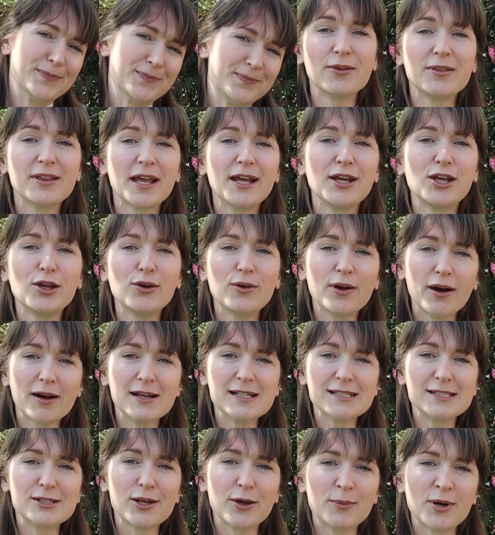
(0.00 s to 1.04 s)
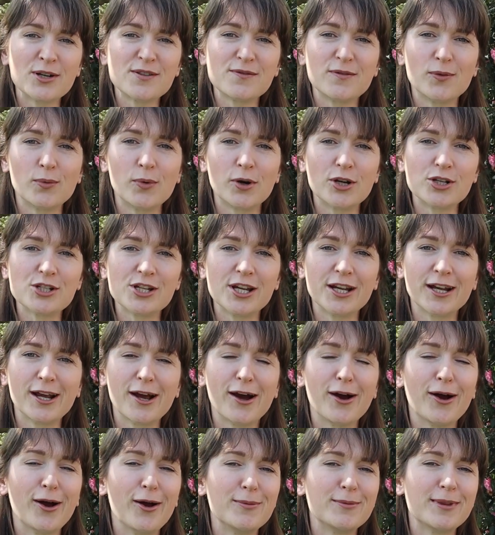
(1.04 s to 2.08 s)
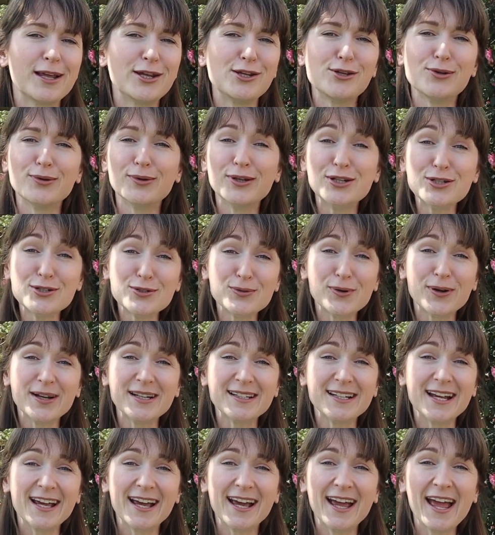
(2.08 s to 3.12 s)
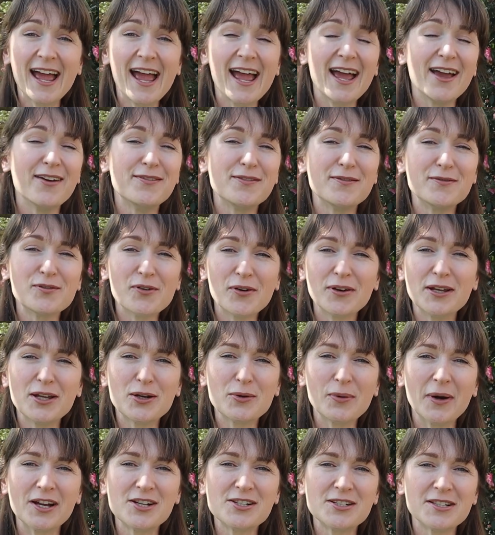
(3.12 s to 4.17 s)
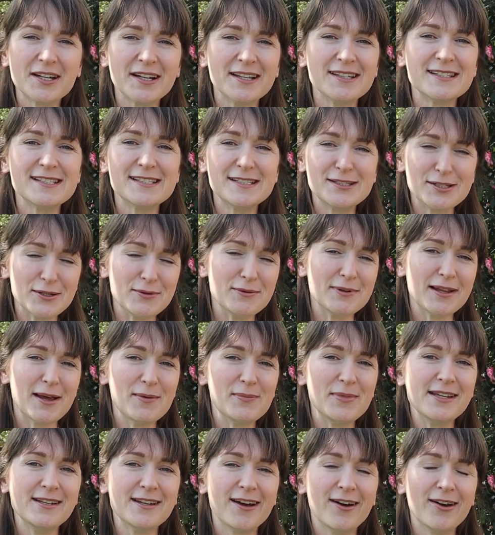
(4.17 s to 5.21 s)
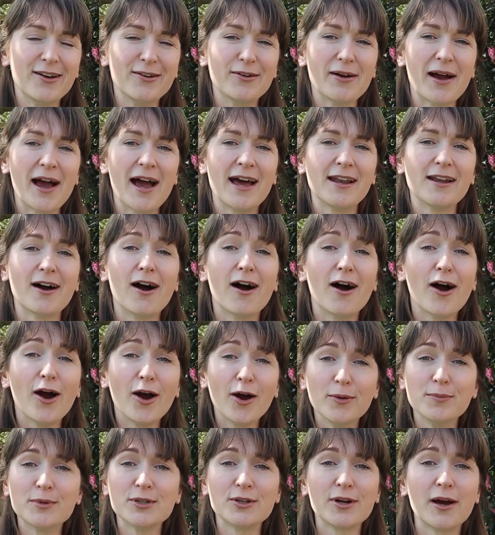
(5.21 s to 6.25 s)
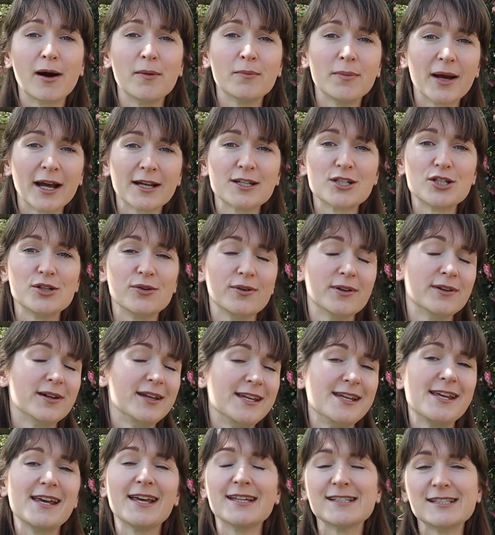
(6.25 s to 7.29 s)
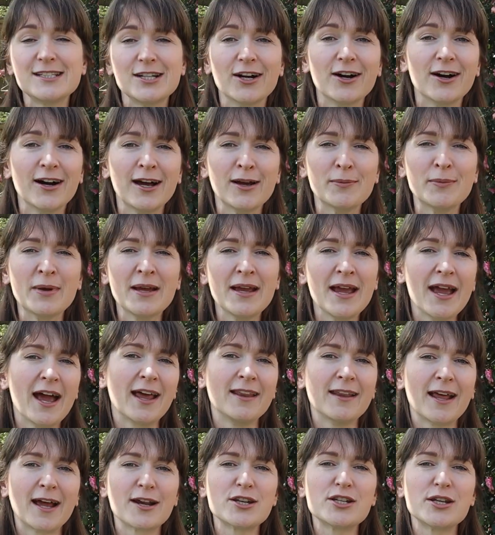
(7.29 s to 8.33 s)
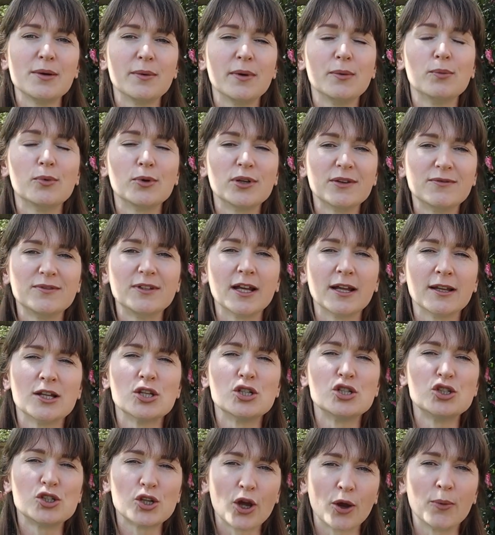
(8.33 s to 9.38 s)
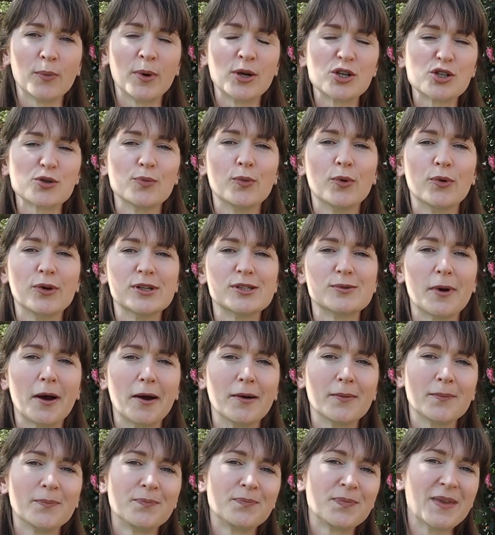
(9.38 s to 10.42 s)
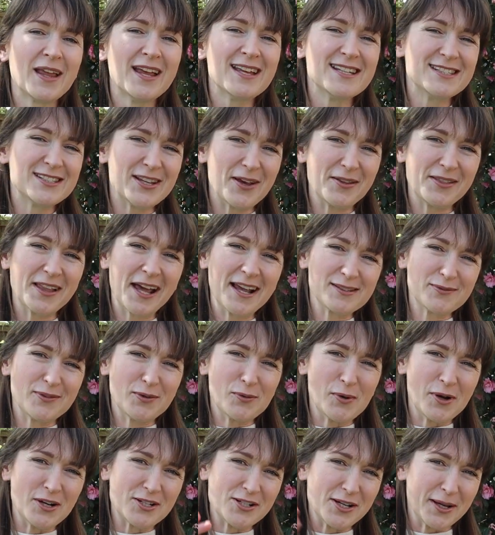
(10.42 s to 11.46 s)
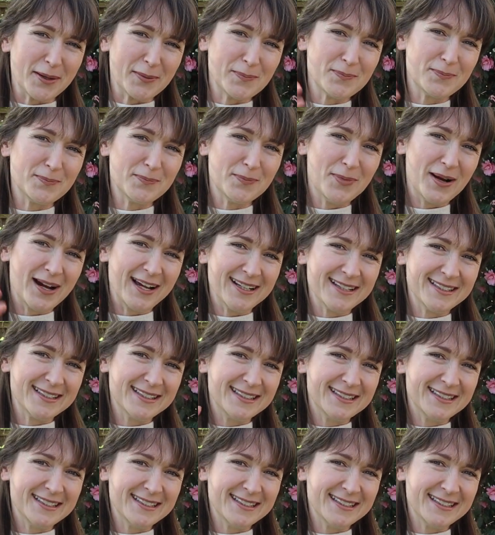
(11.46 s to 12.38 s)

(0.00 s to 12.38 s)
So thank you guys so much for watching. I hope that you enjoyed it. If you've got any questions, do let me know, and I hope to come back to you in a year's time, and actually we would have done so much more as well. So thanks for watching. Bye.